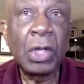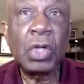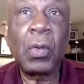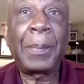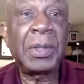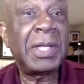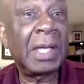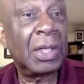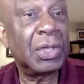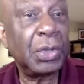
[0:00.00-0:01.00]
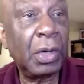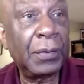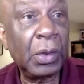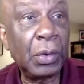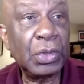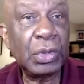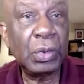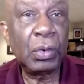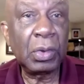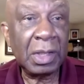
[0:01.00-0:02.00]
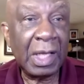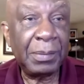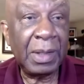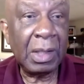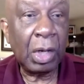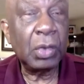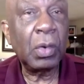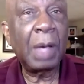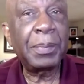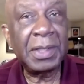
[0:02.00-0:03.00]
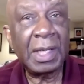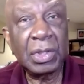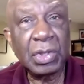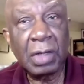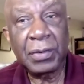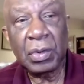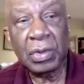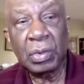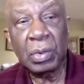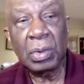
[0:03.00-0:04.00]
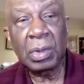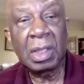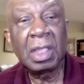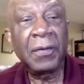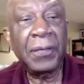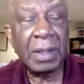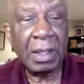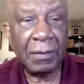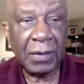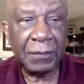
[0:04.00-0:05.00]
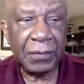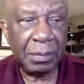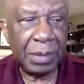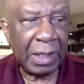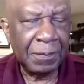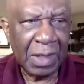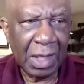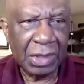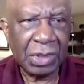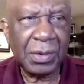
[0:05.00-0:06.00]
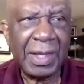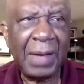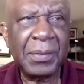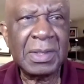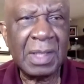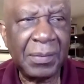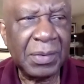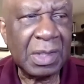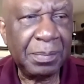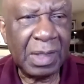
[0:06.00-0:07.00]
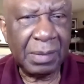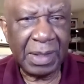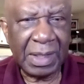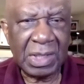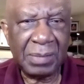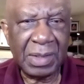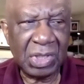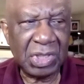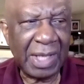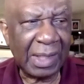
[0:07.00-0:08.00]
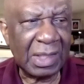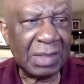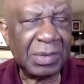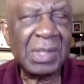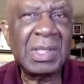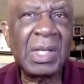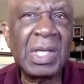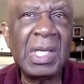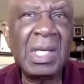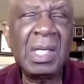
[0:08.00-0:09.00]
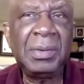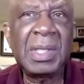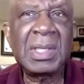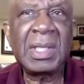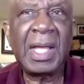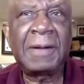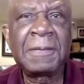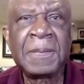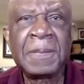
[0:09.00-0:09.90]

Do I protect and serve those who look like me, or do I protect and serve those who look differently from me? So that was the biggest challenge, because the key here is that